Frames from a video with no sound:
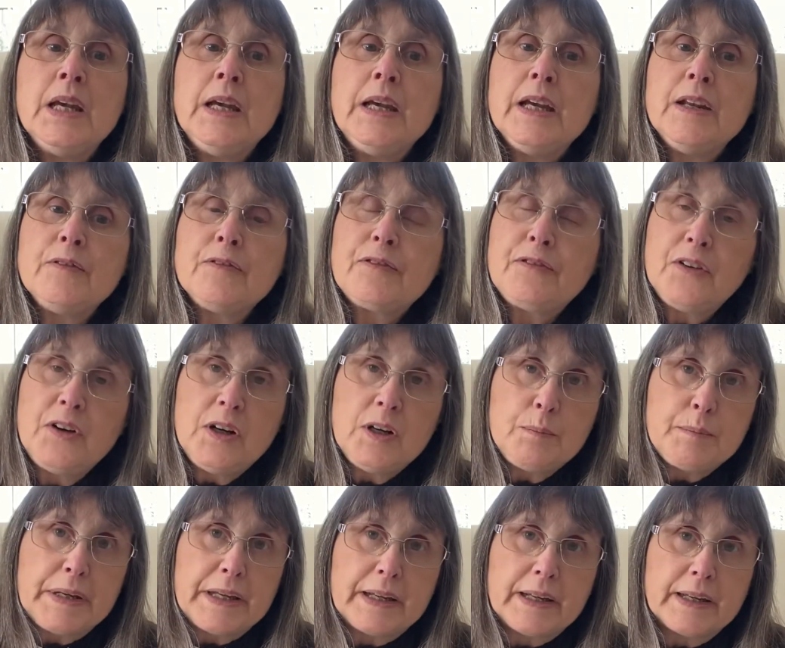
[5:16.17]
In
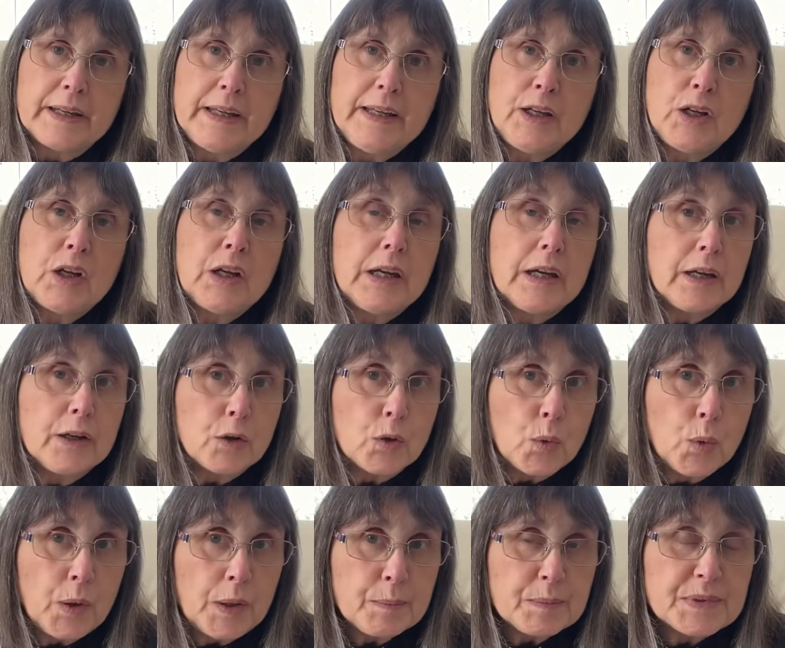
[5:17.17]
farming, he
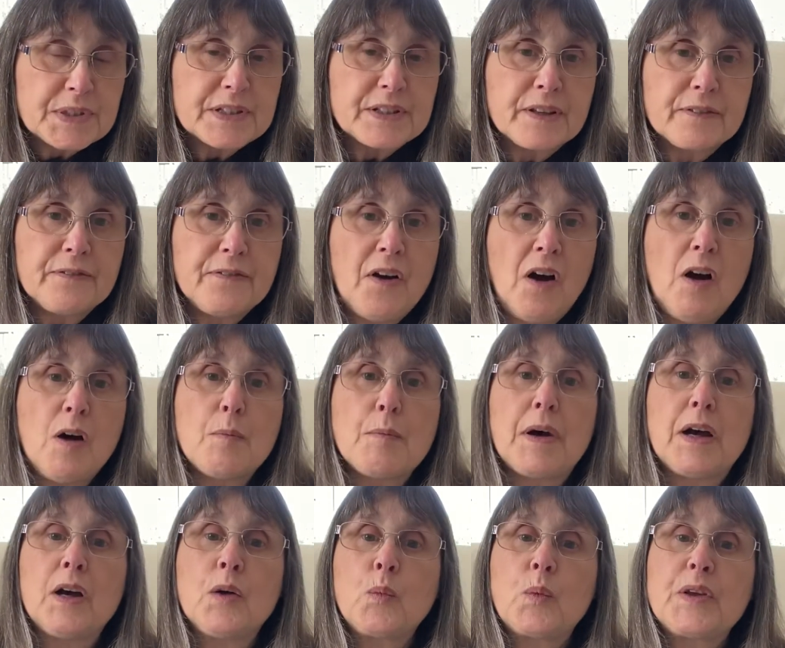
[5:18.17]
equips the
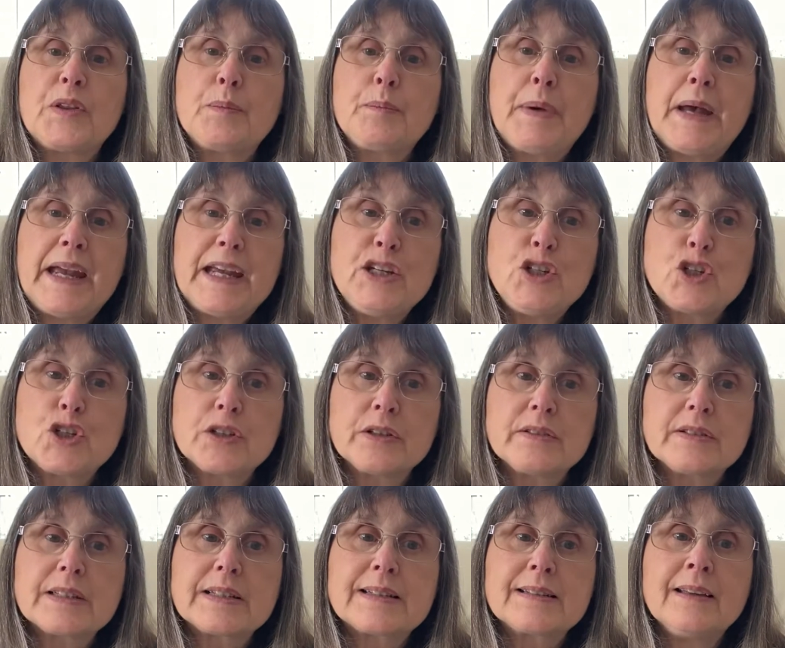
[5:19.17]
farmer with
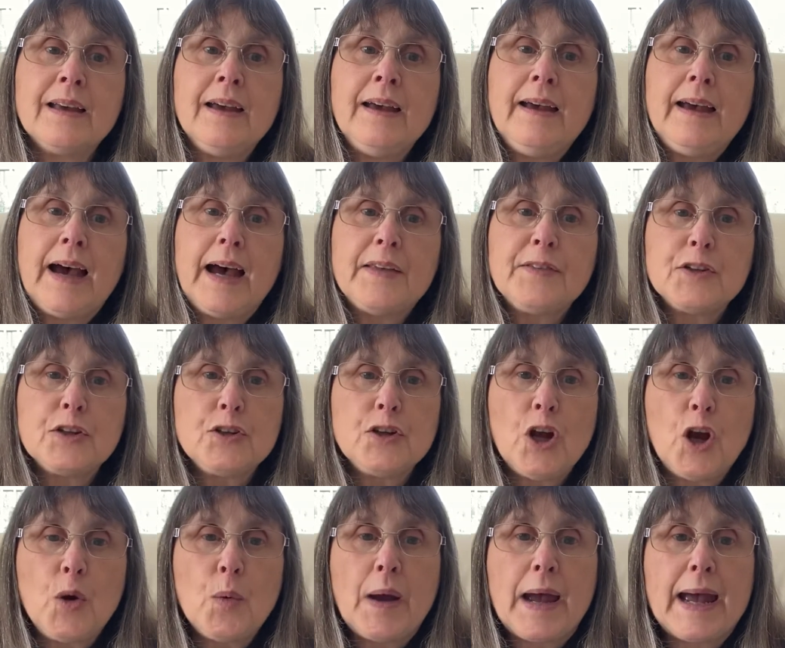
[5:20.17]
patience and the
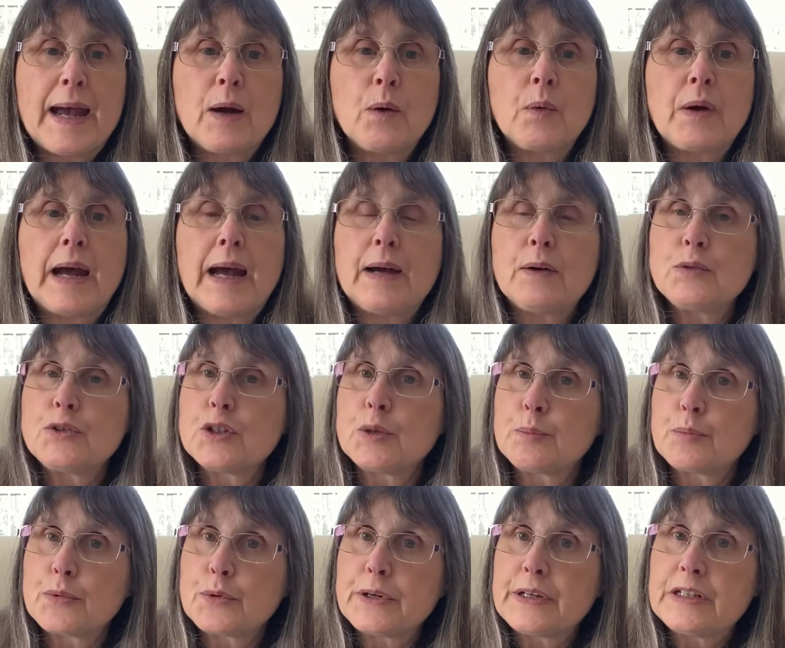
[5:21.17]
know-how how to
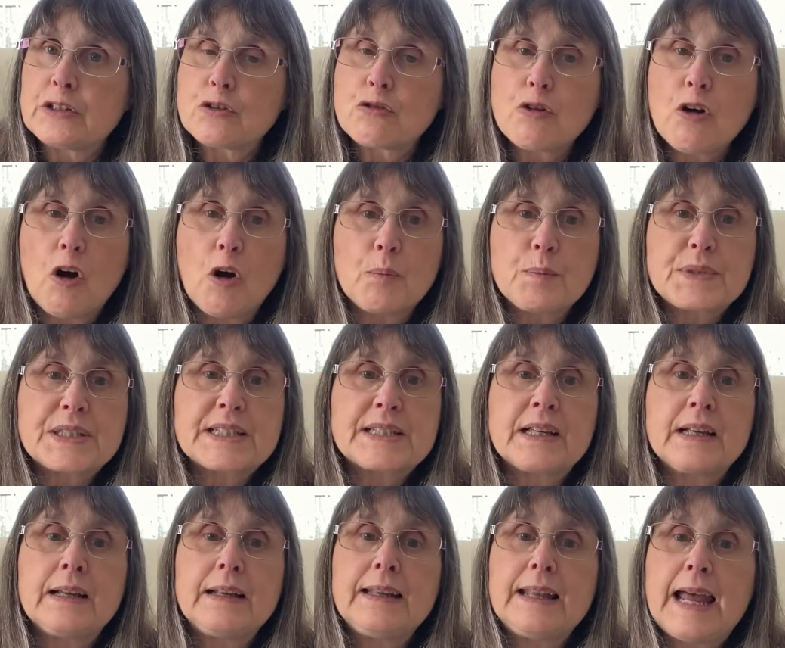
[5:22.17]
breed crops,
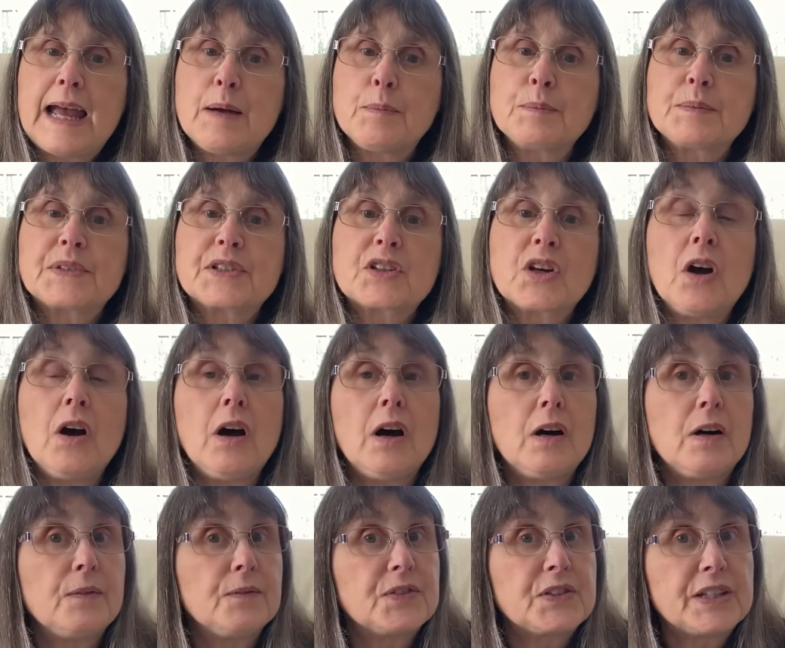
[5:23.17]
lambs,
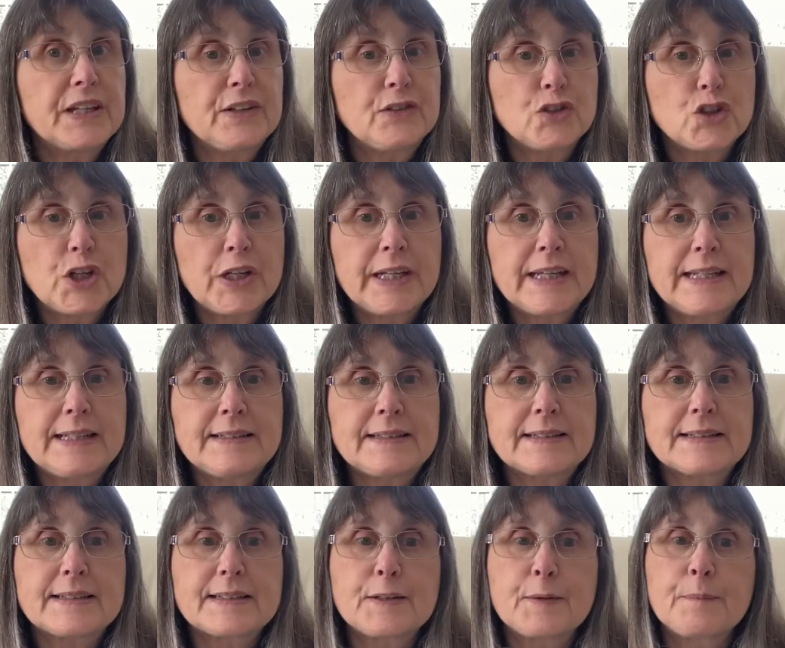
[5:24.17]
calves, and
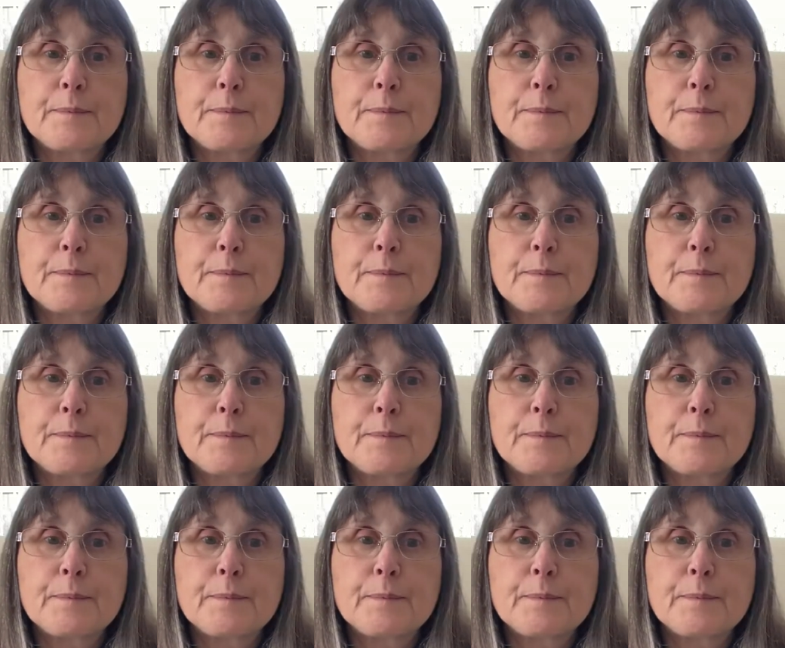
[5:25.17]
chickens.